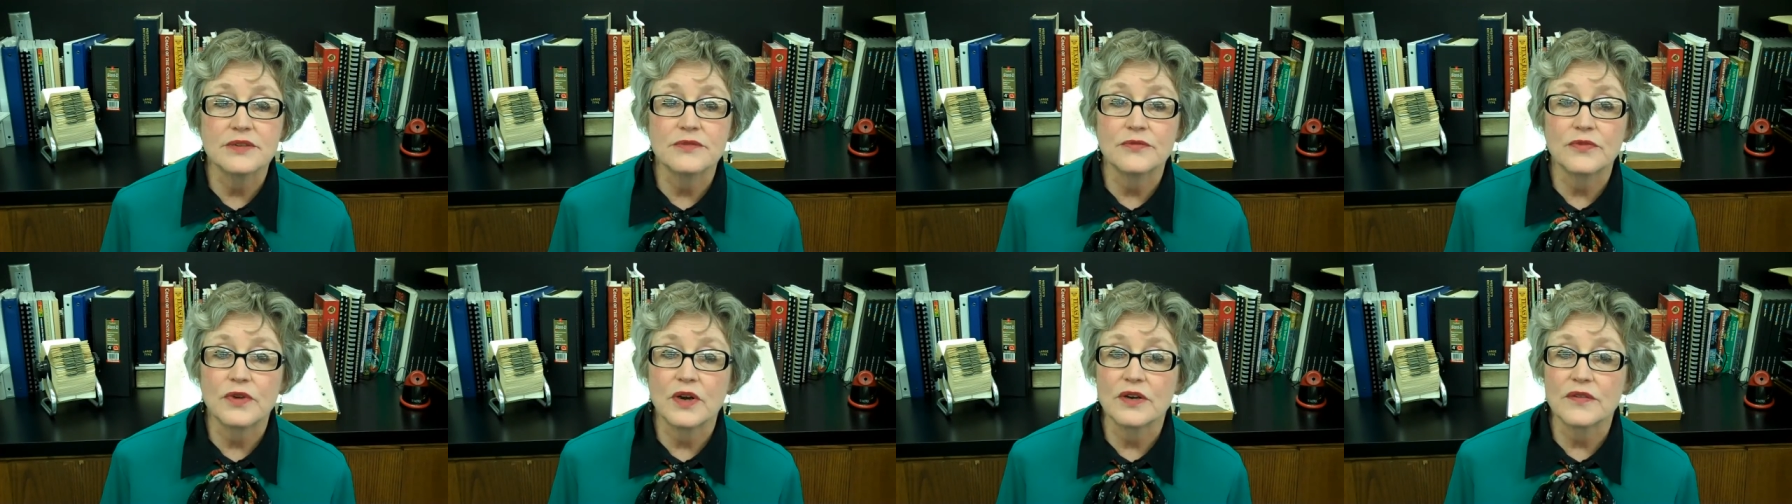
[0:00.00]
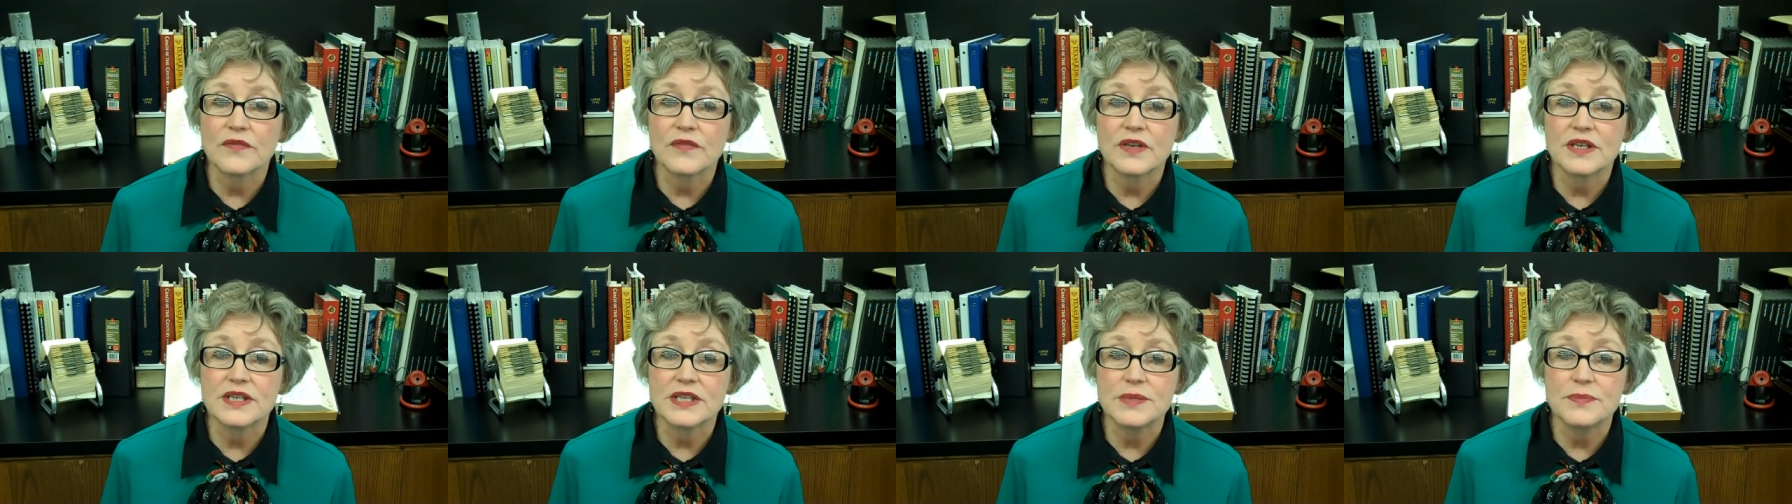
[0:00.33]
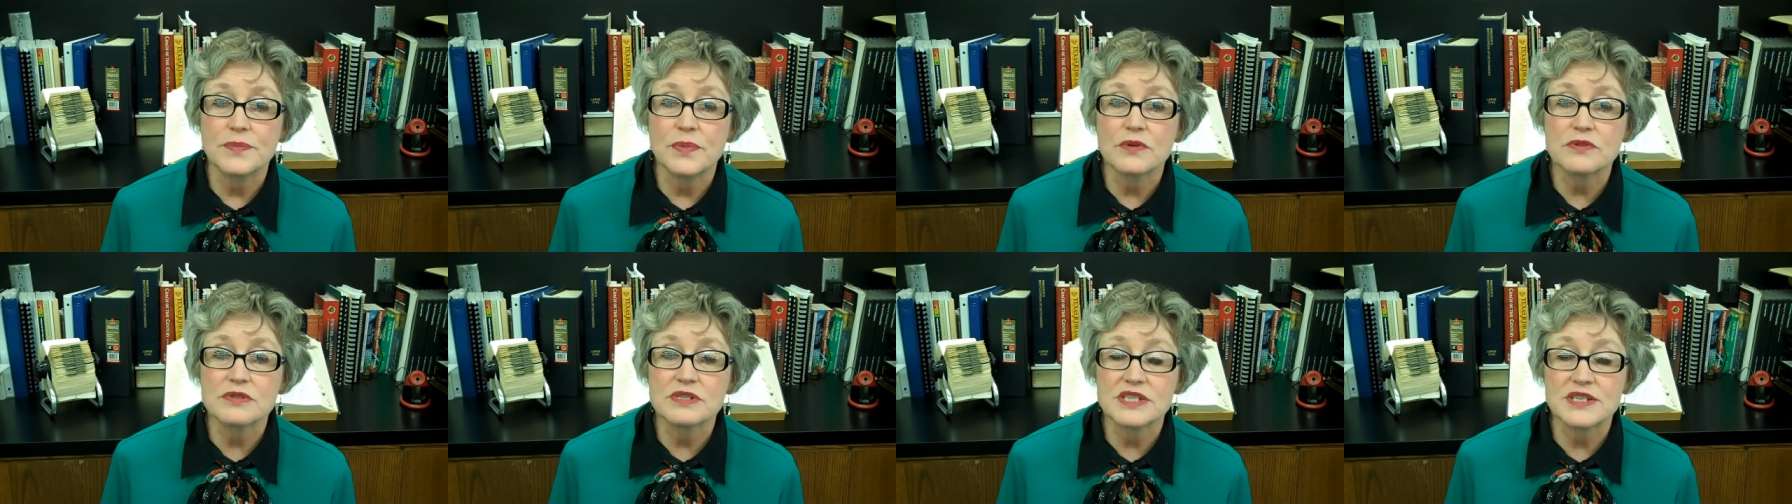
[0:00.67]
in front of the
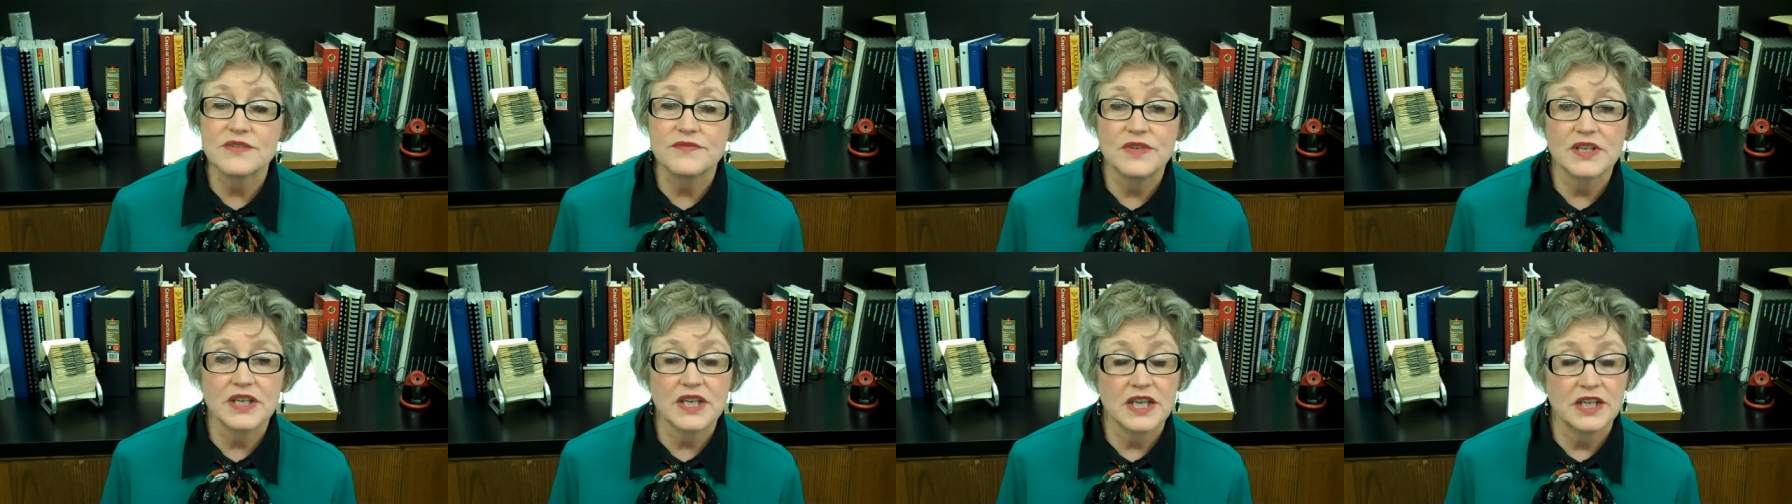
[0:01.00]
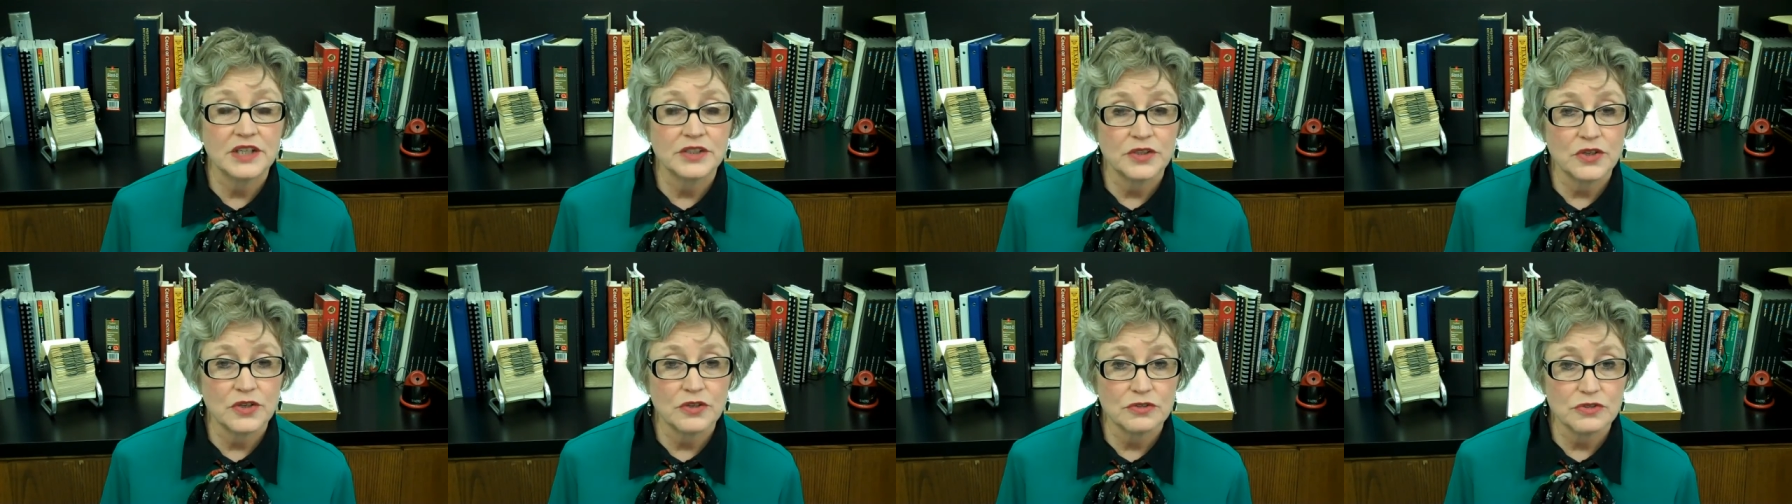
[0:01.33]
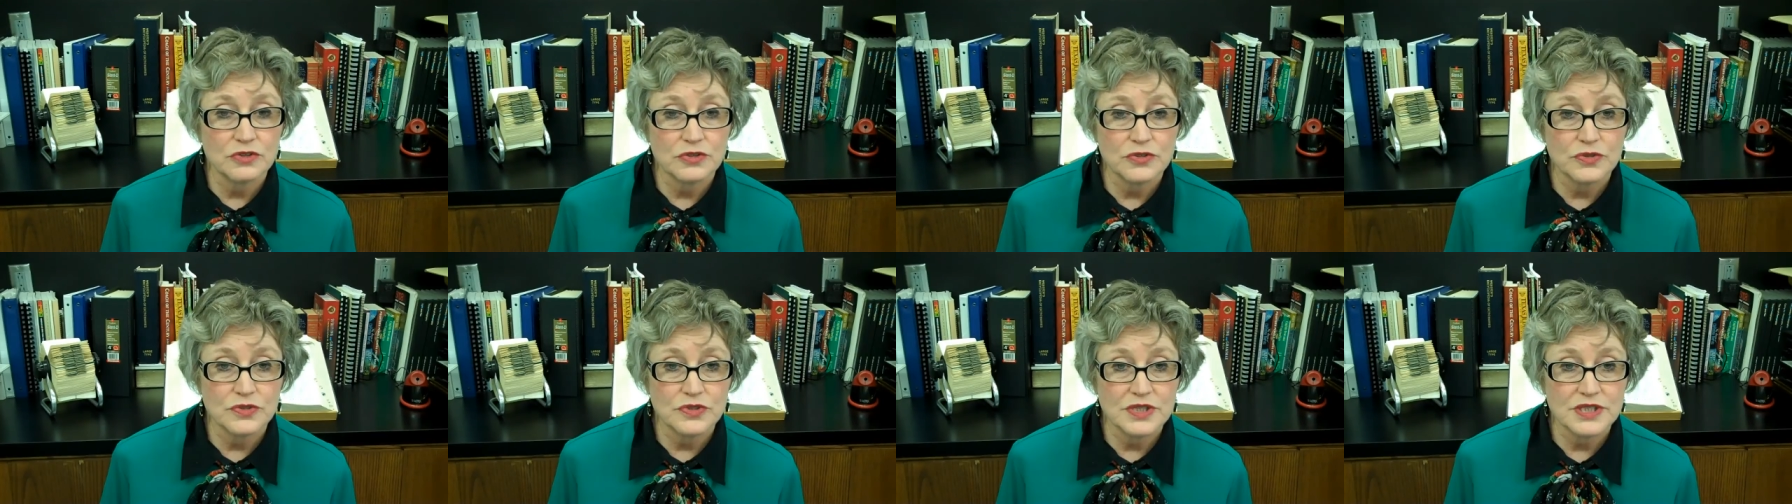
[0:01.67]
Depot Civic and
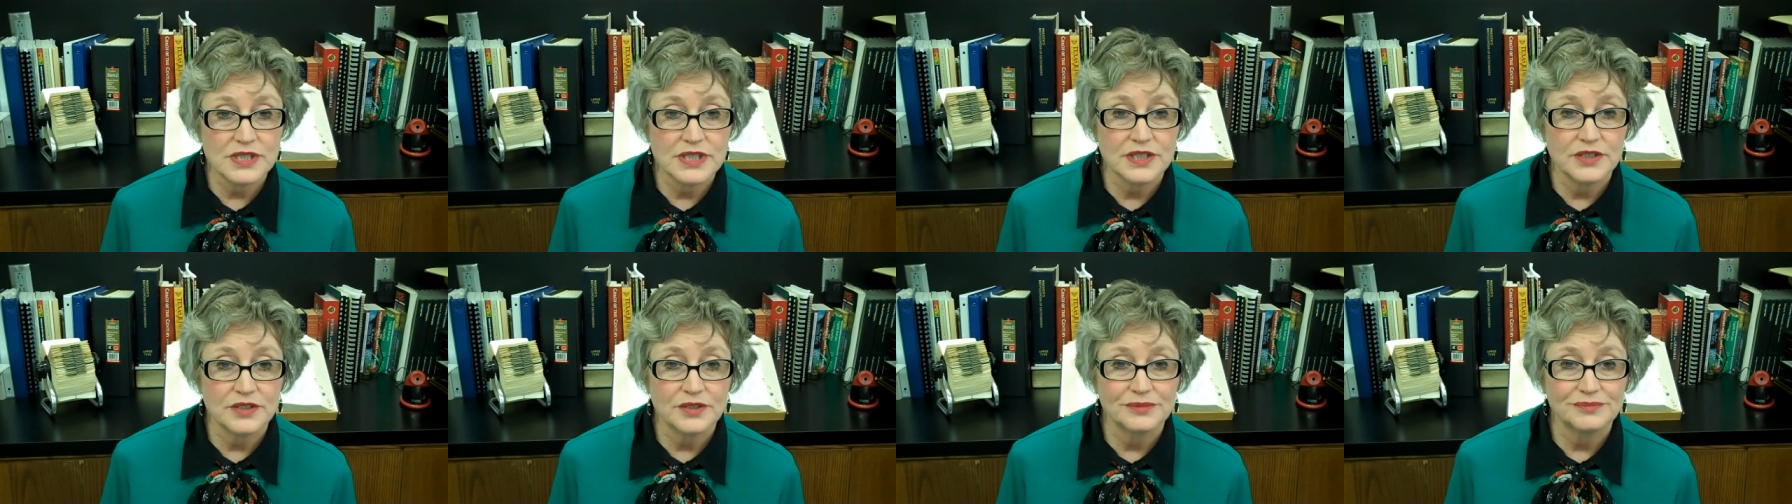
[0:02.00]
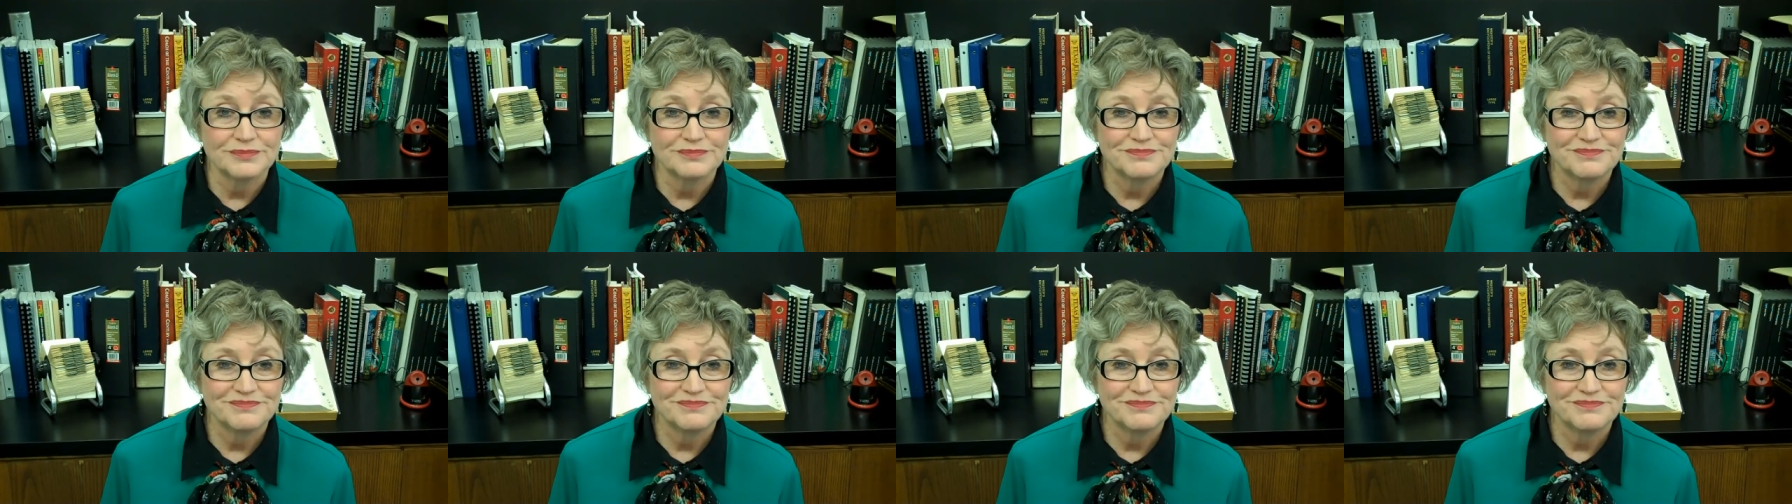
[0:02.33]
Cultural Center.